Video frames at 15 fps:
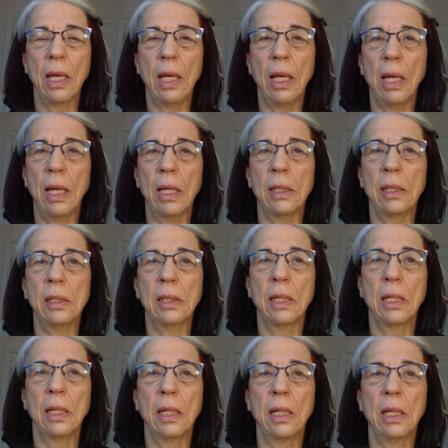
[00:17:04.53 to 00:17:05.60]
And
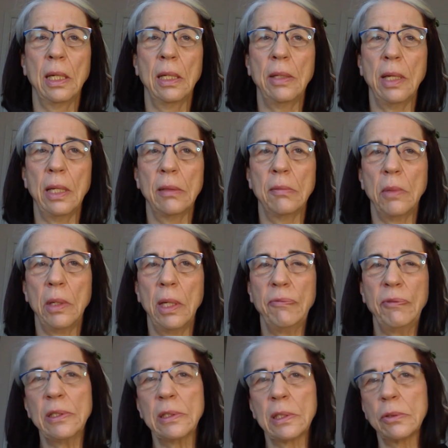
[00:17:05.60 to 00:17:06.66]
then if
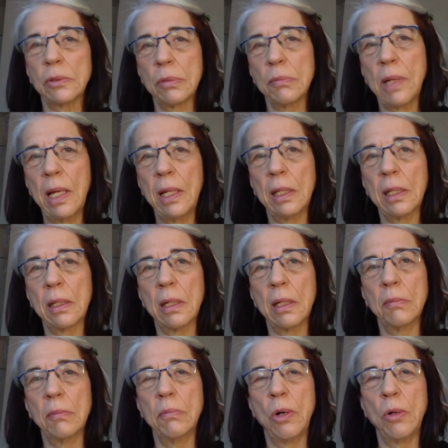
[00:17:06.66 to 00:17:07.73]
it's a traumatic
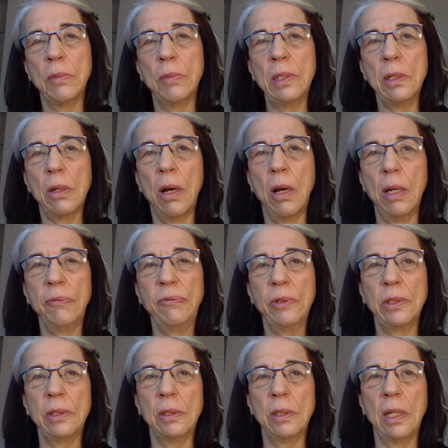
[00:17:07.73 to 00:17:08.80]
moment,
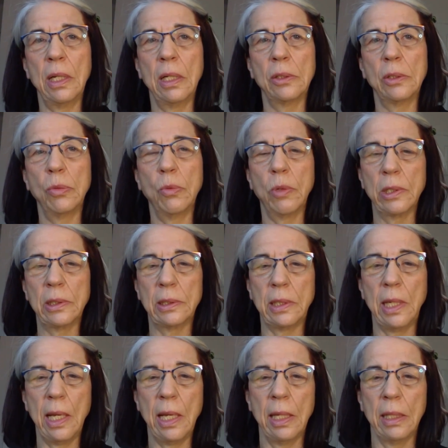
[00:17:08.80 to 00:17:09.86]
often towards
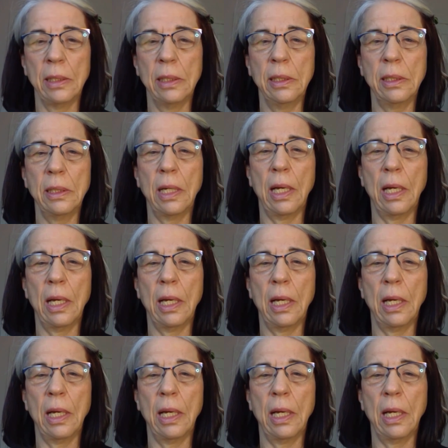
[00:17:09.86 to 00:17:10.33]
the end,